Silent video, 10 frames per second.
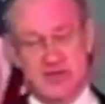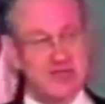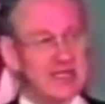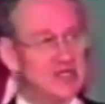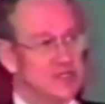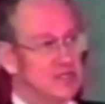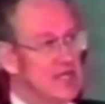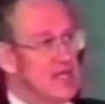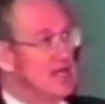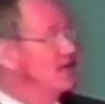publication,
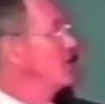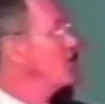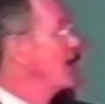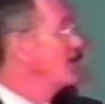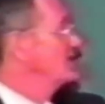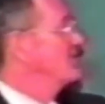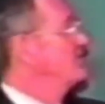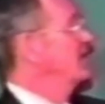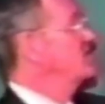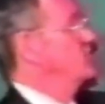no IRS
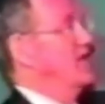publication